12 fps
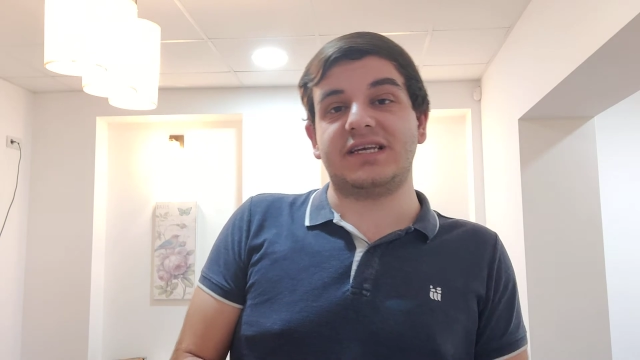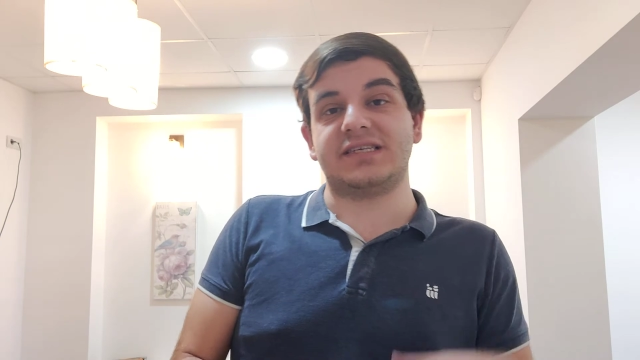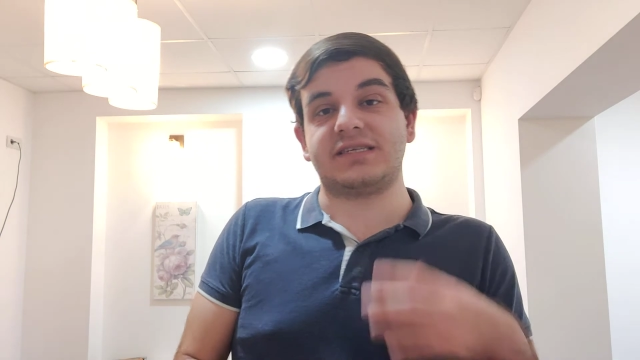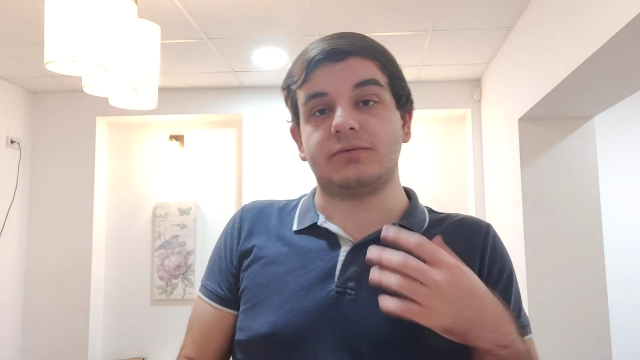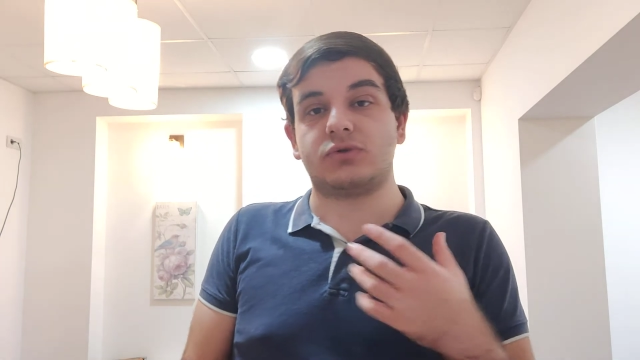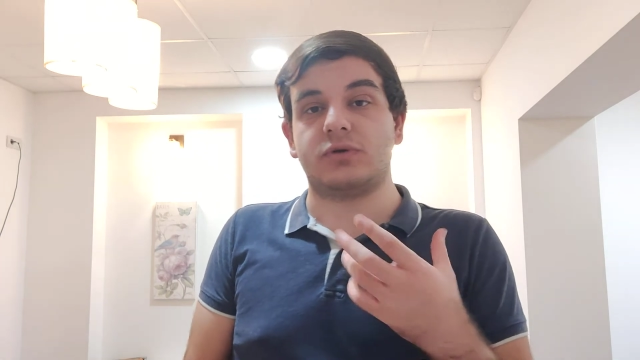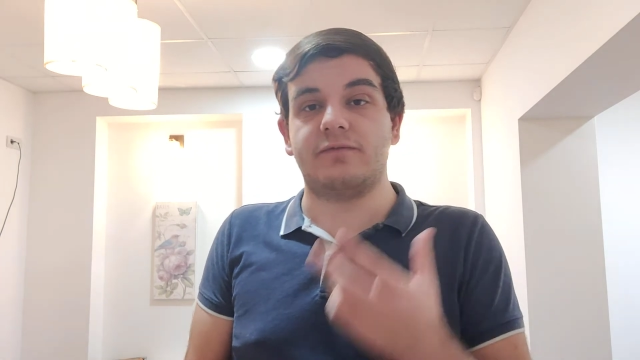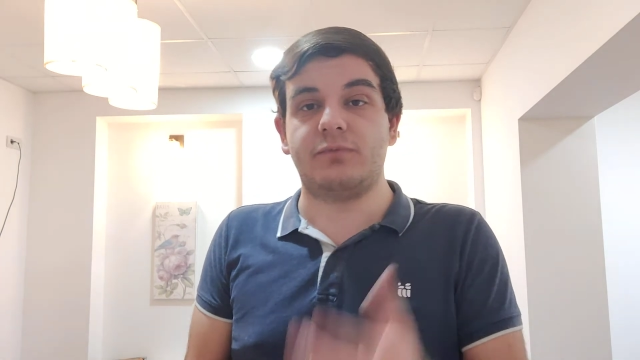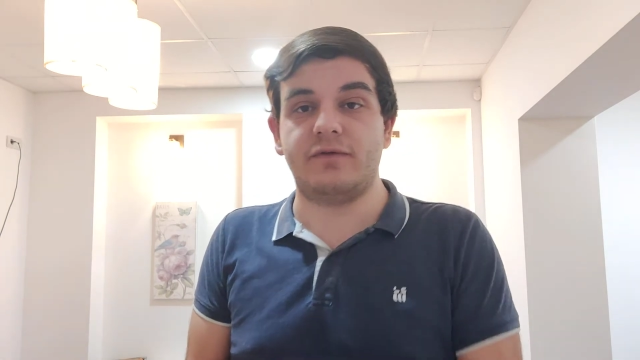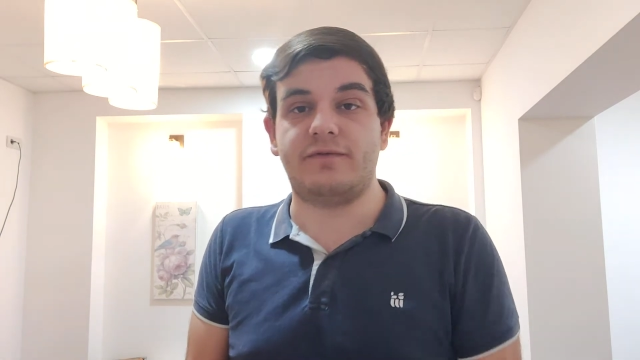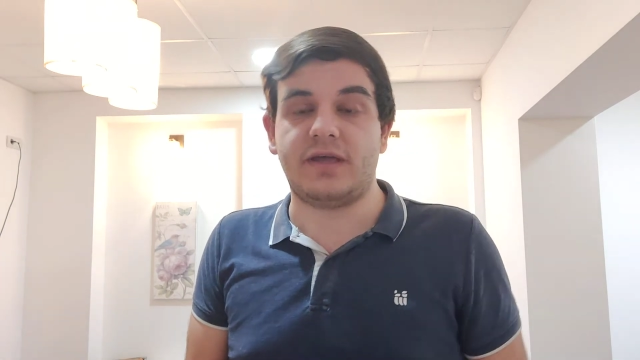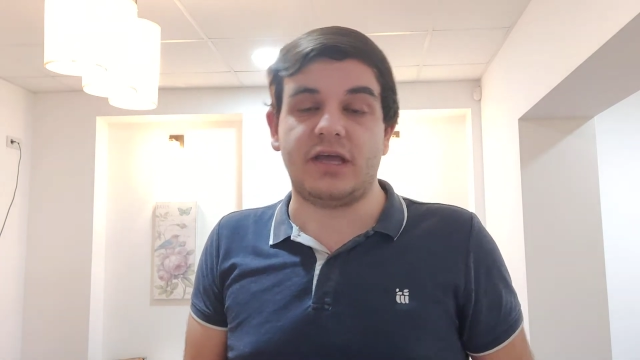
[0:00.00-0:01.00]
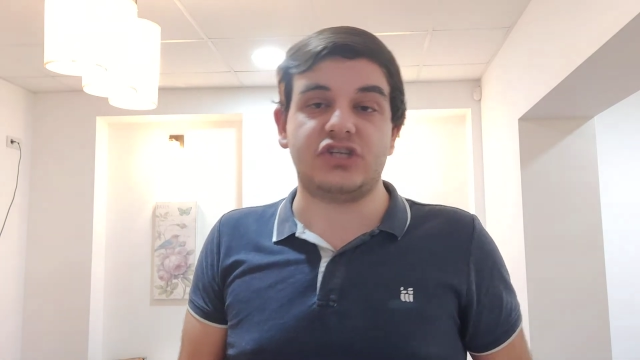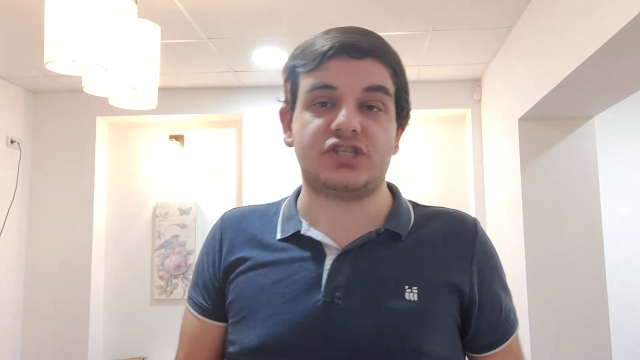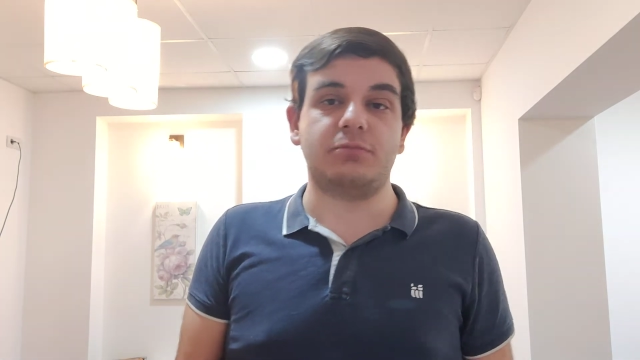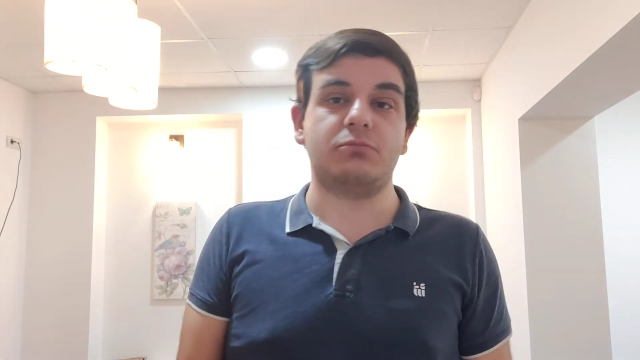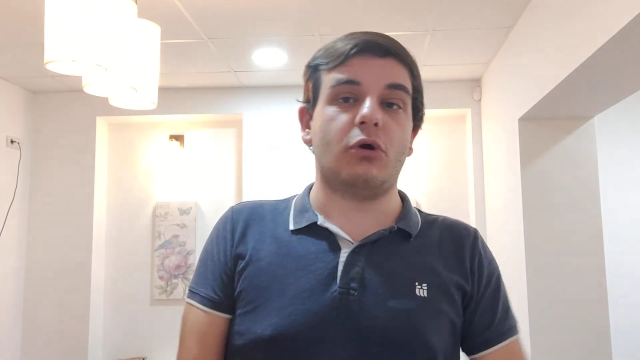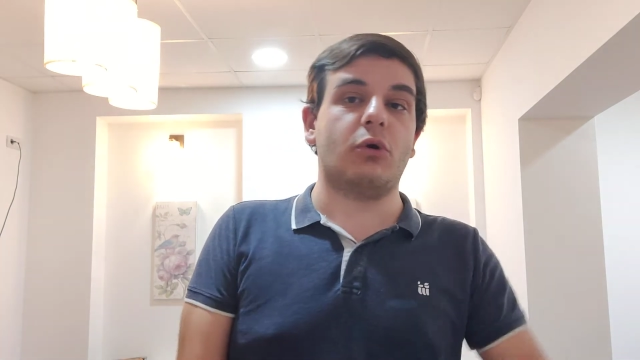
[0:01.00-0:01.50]
has some sort of
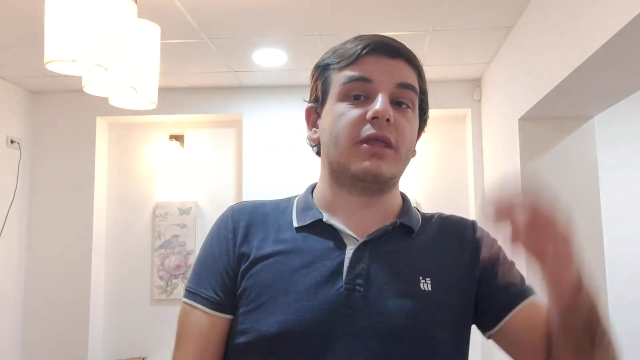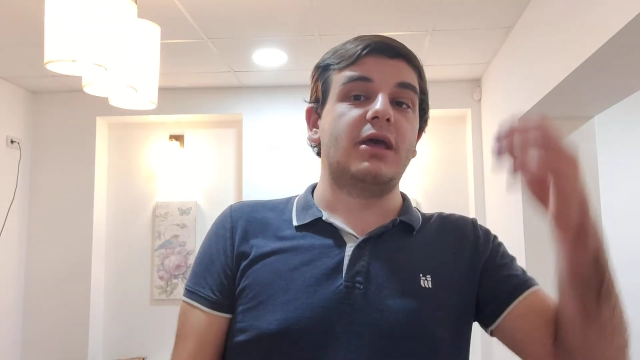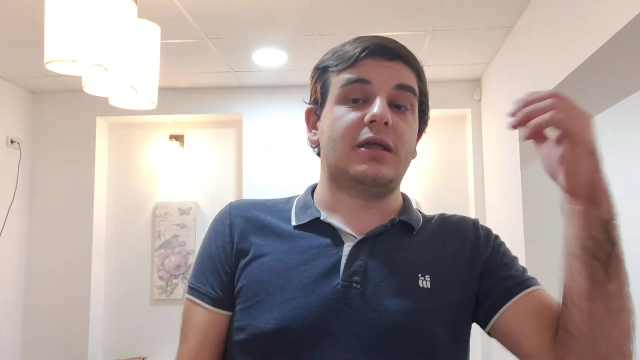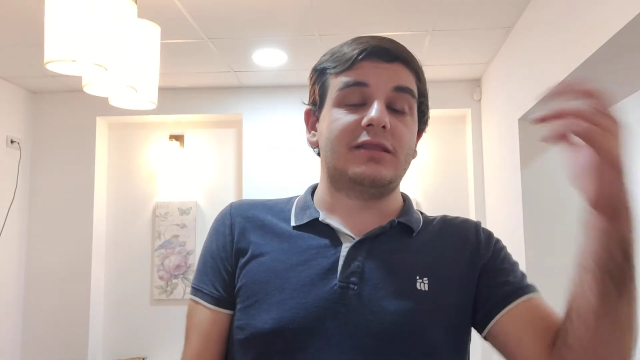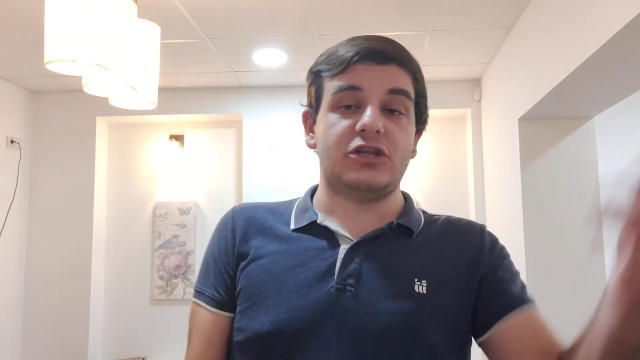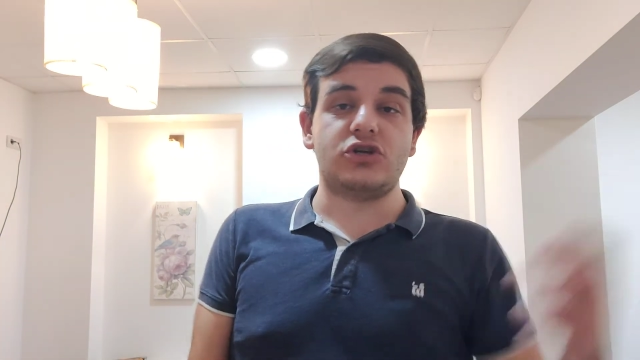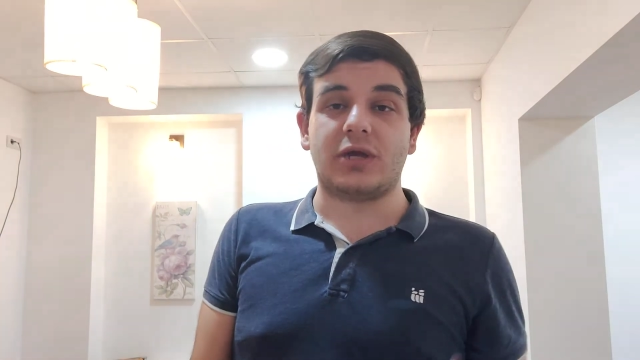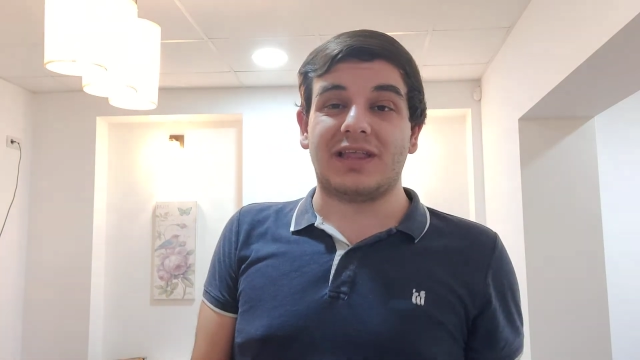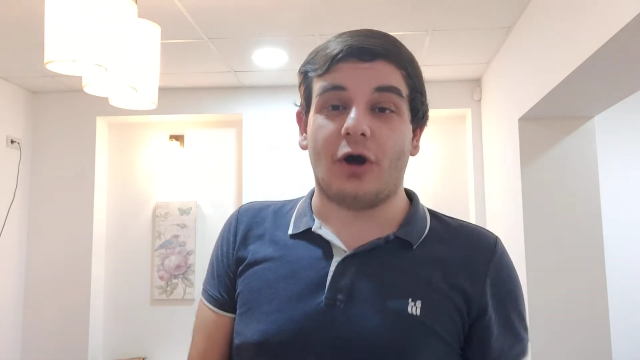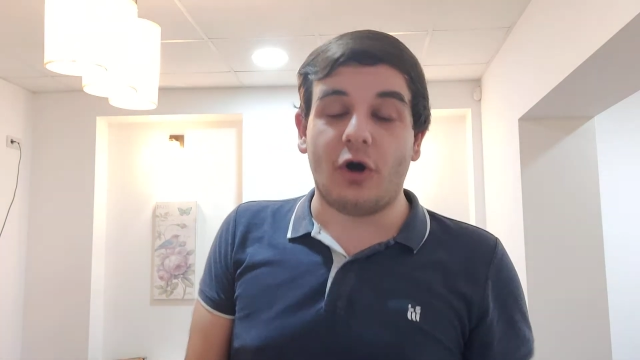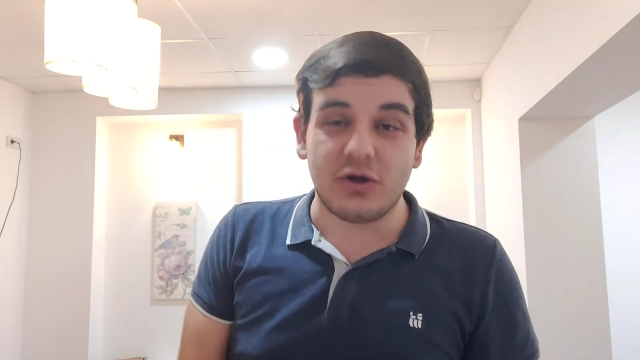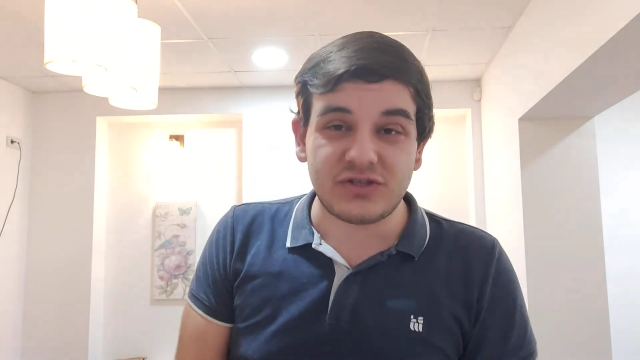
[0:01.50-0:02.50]
beautification mode that you can